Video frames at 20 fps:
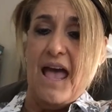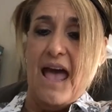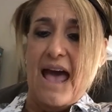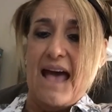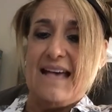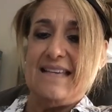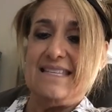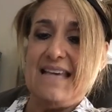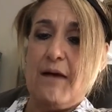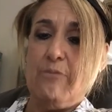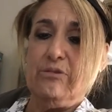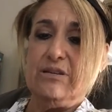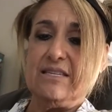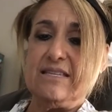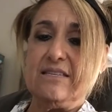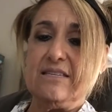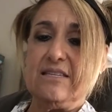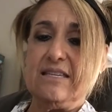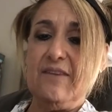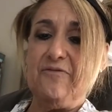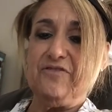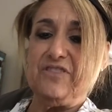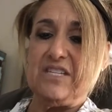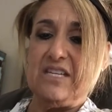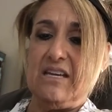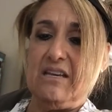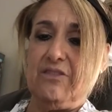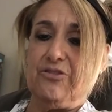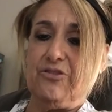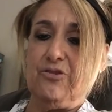As I was
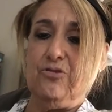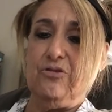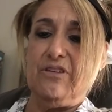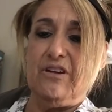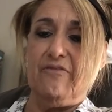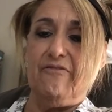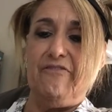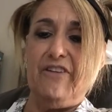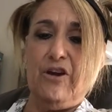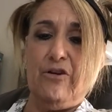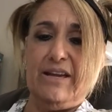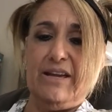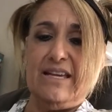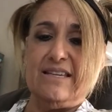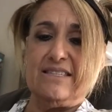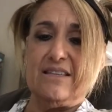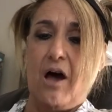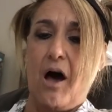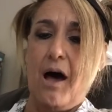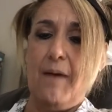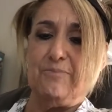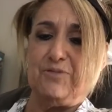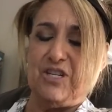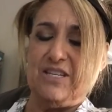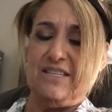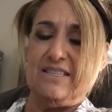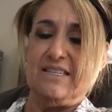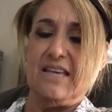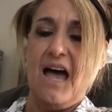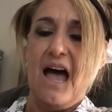sifting through the various
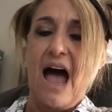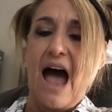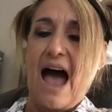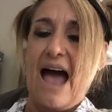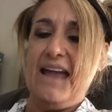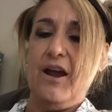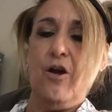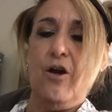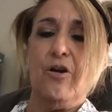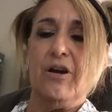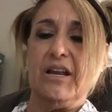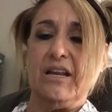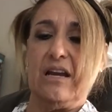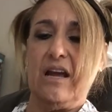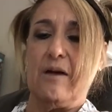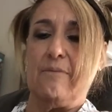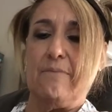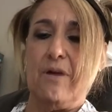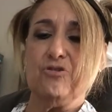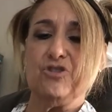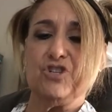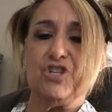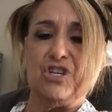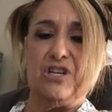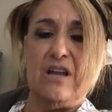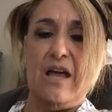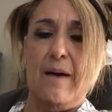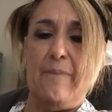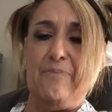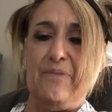options, I heard a
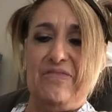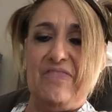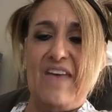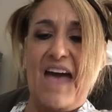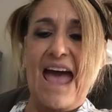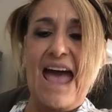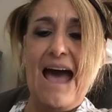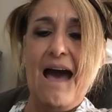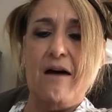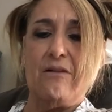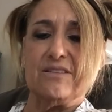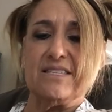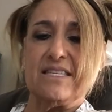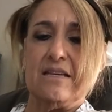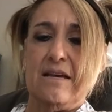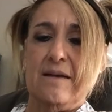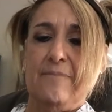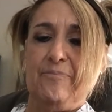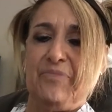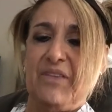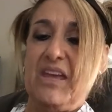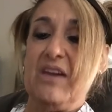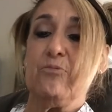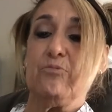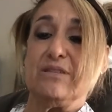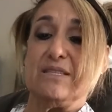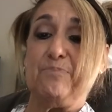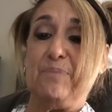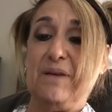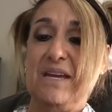commotion up at the house. It
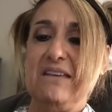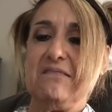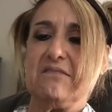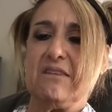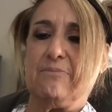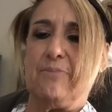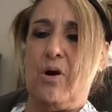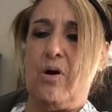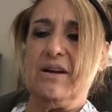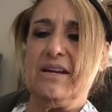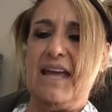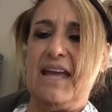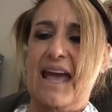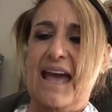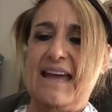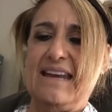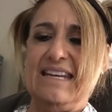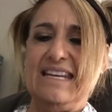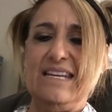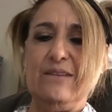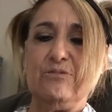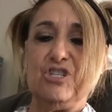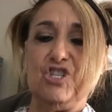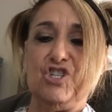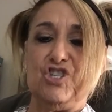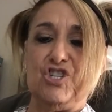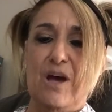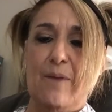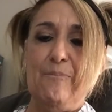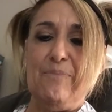was Pete the barn cat, and he was
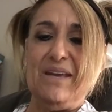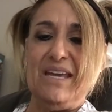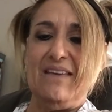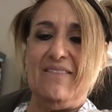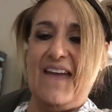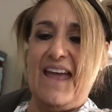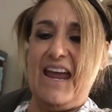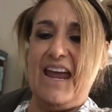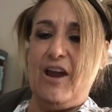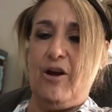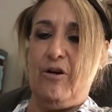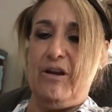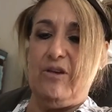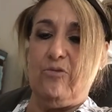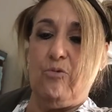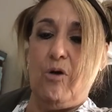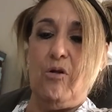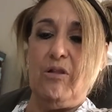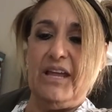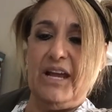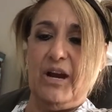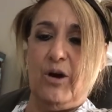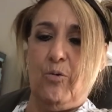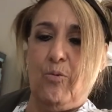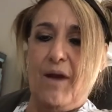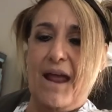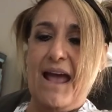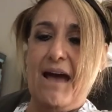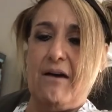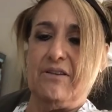jumping in the air and rolling
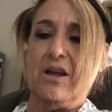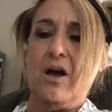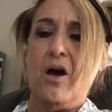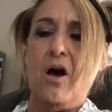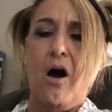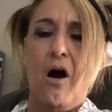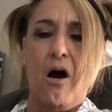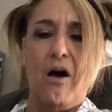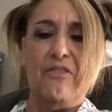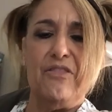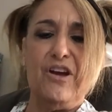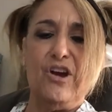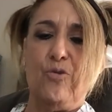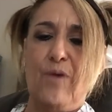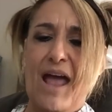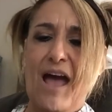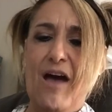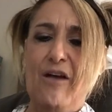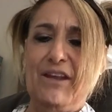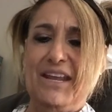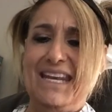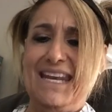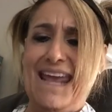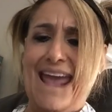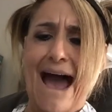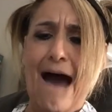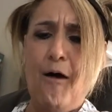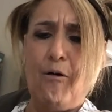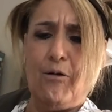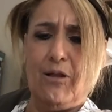around on the ground and
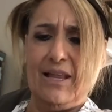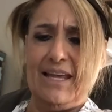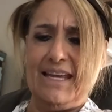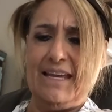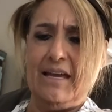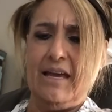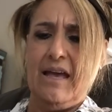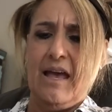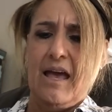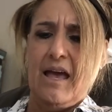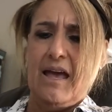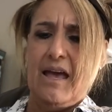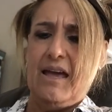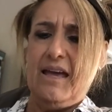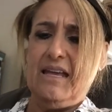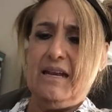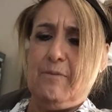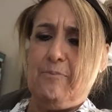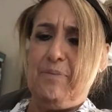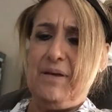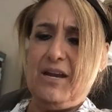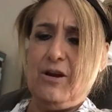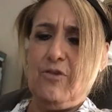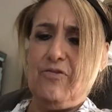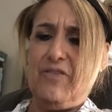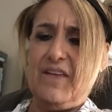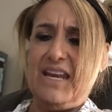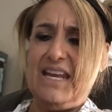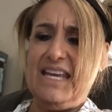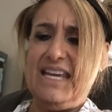yowling. It
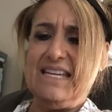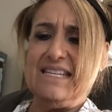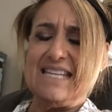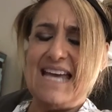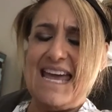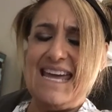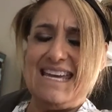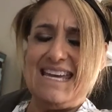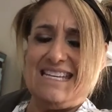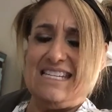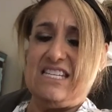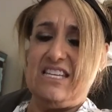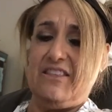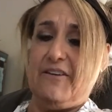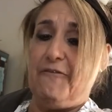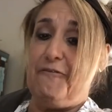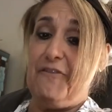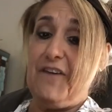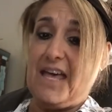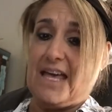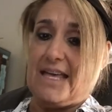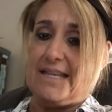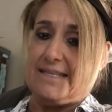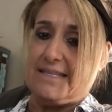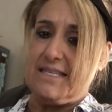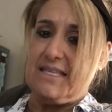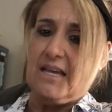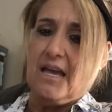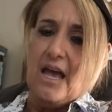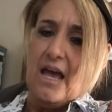appeared that he had taken to the
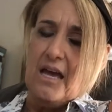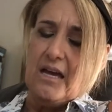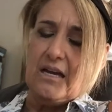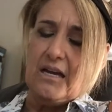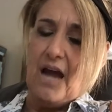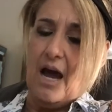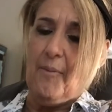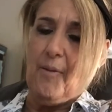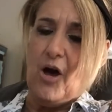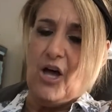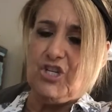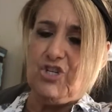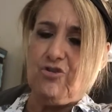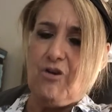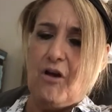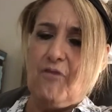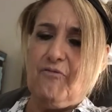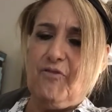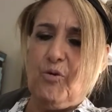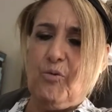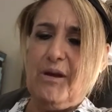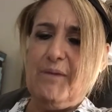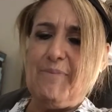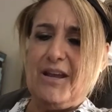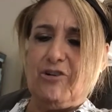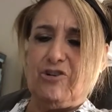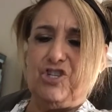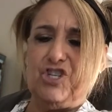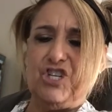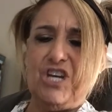fits. Come on, Drover, we
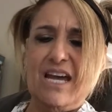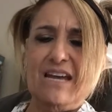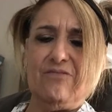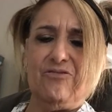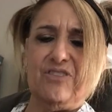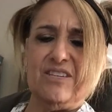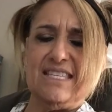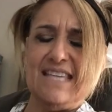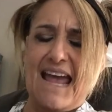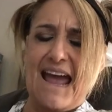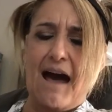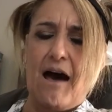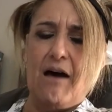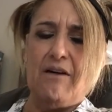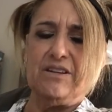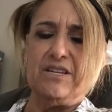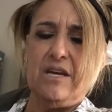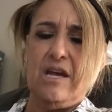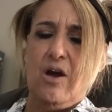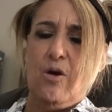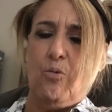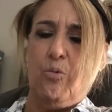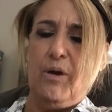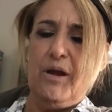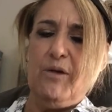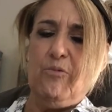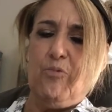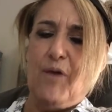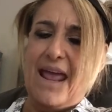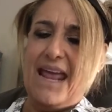better check this out.
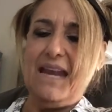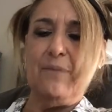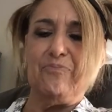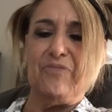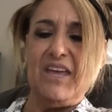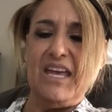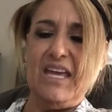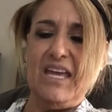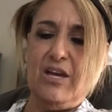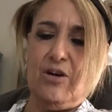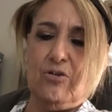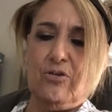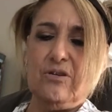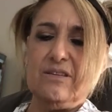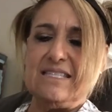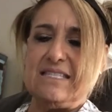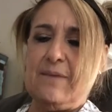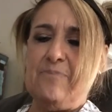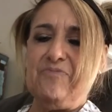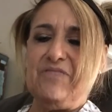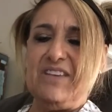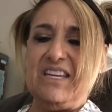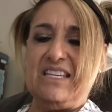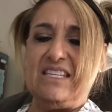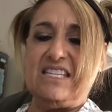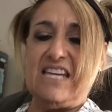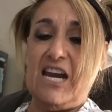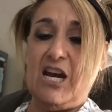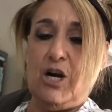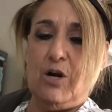We ran up the hill. Something
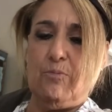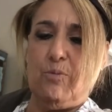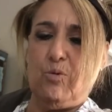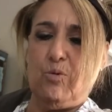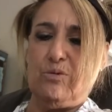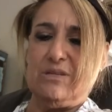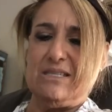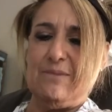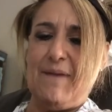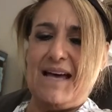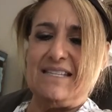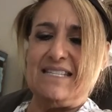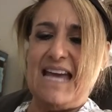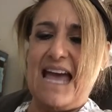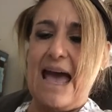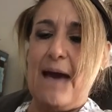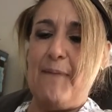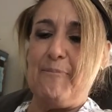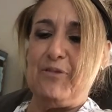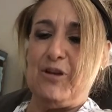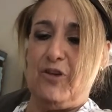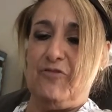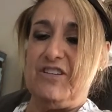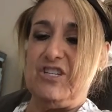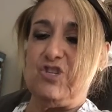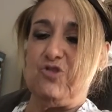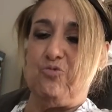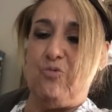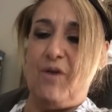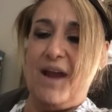terrible was about to happen on
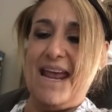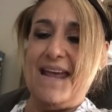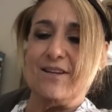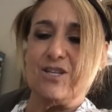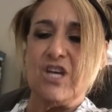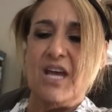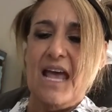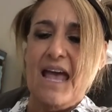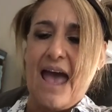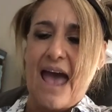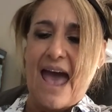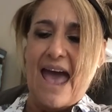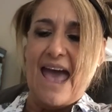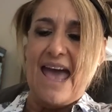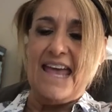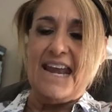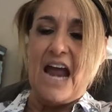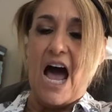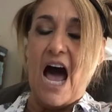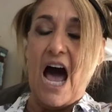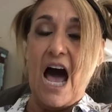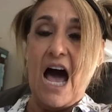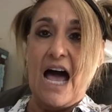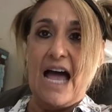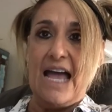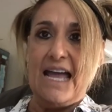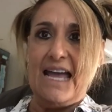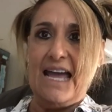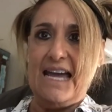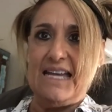this ranch, and
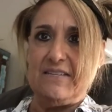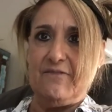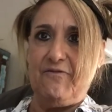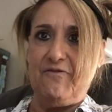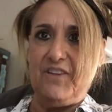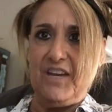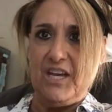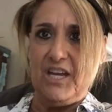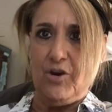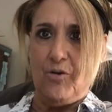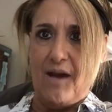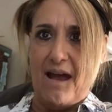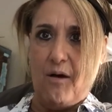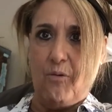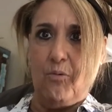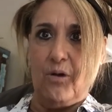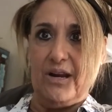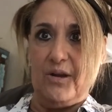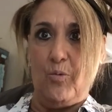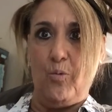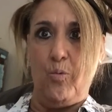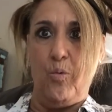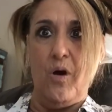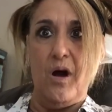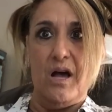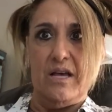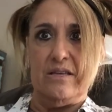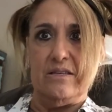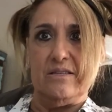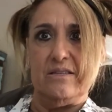I had to figure out what it
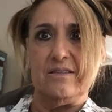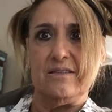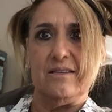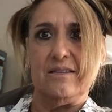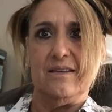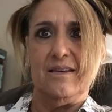was.